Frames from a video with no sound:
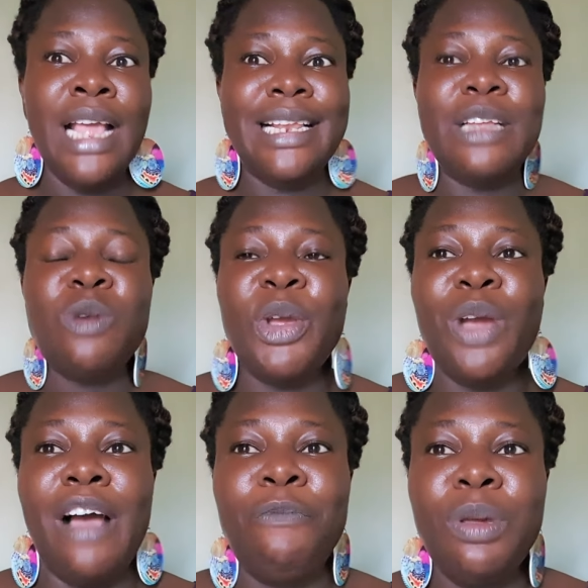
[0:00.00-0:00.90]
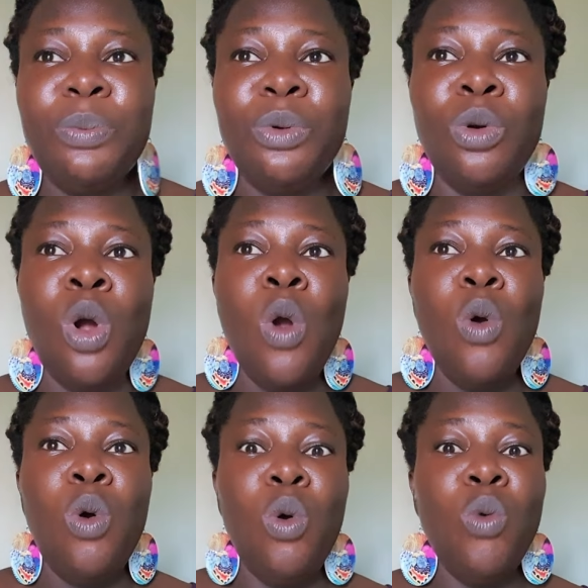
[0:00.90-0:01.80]
That's why you have people
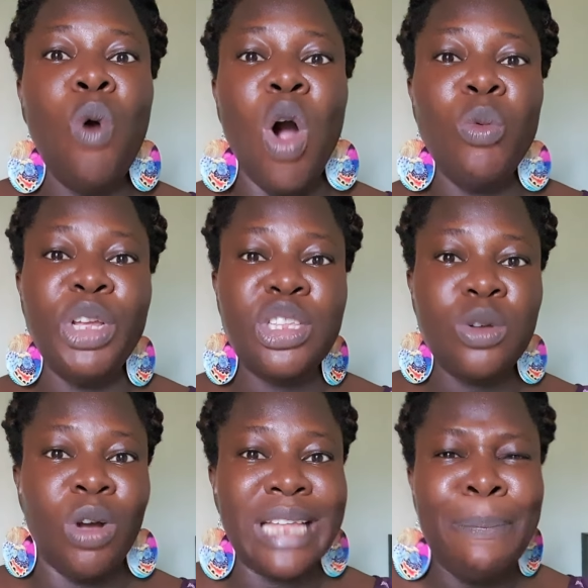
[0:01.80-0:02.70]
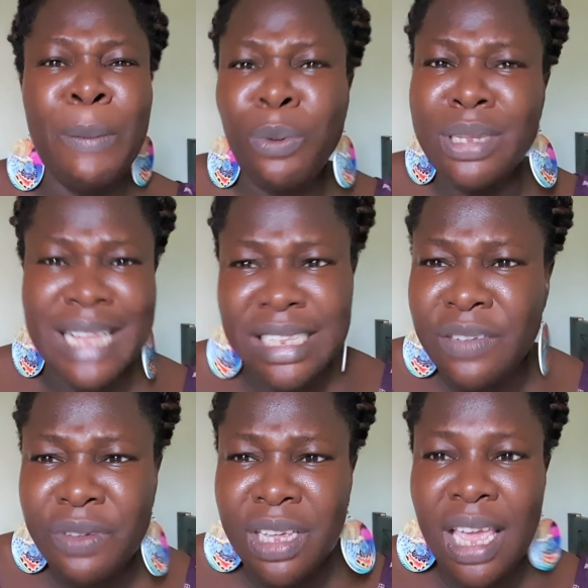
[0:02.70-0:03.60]
who work with other people's
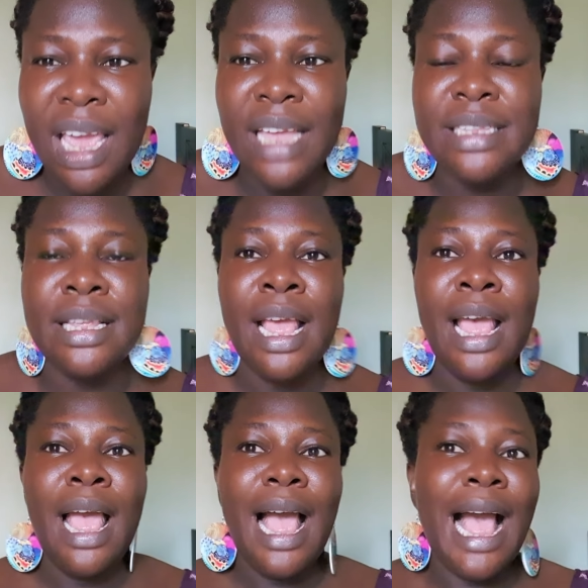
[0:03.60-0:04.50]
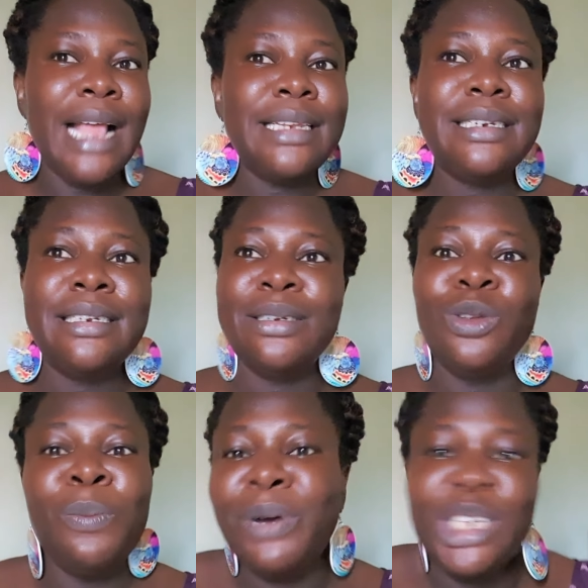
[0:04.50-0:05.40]
certificates and
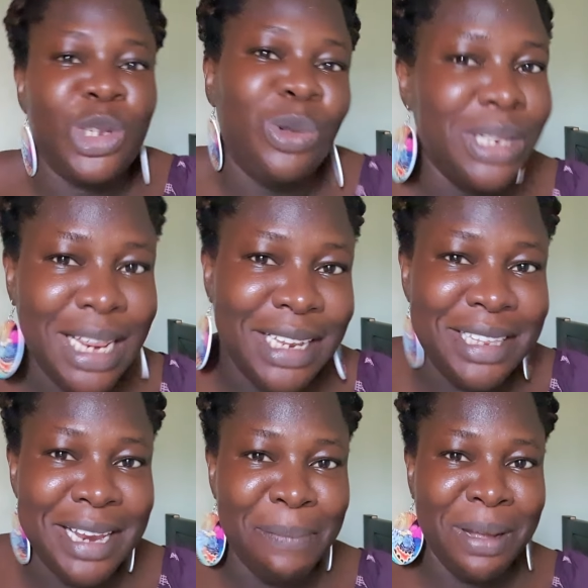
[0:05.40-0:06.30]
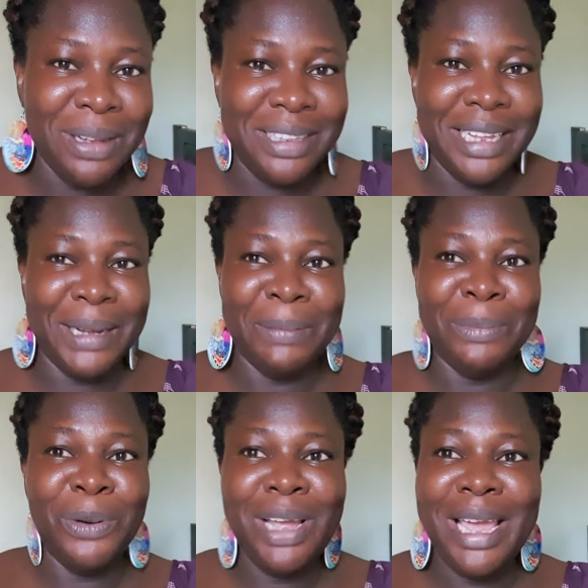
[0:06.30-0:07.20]
nobody's doing anything about
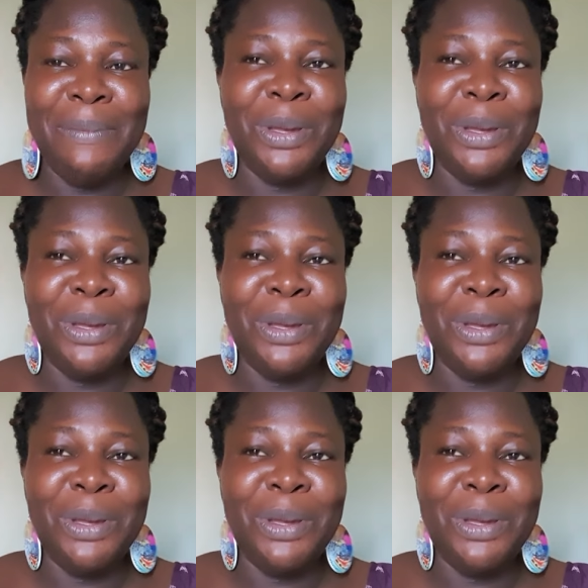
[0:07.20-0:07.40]
them, okay?